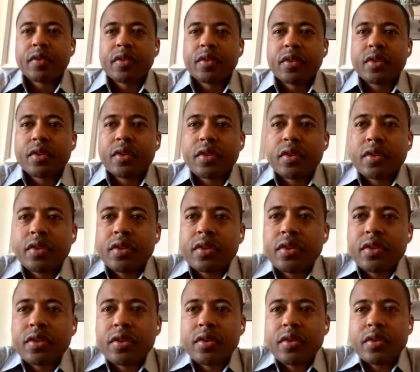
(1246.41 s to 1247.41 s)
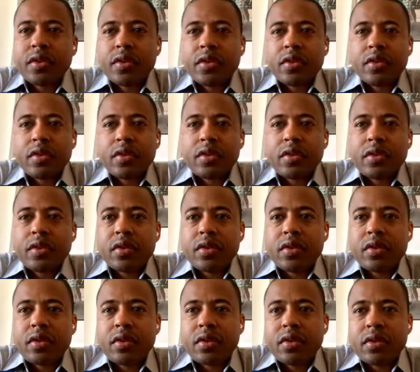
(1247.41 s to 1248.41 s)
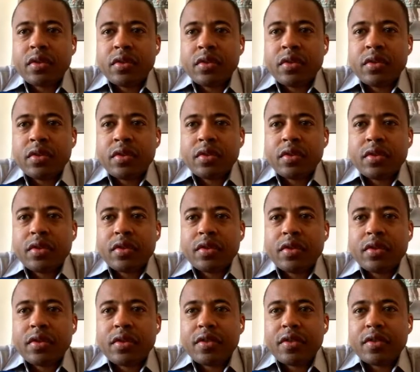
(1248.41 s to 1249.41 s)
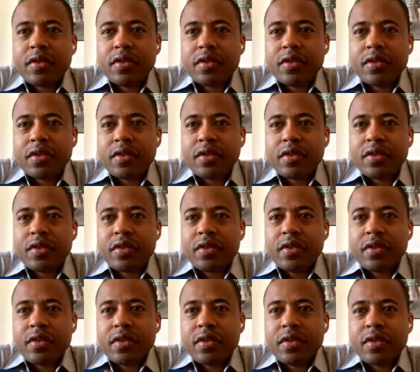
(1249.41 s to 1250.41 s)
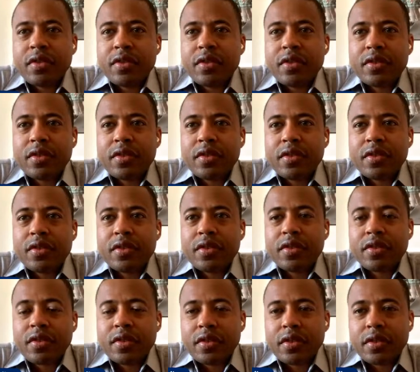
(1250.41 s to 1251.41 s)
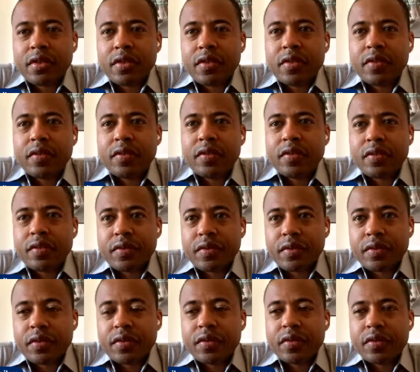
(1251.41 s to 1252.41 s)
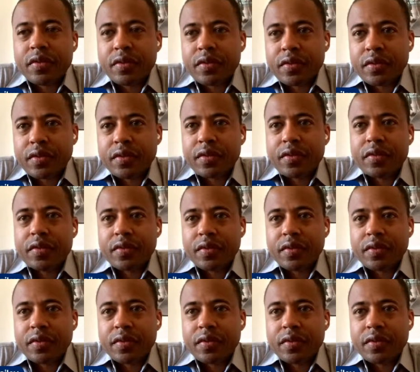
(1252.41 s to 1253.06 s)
(not speaking)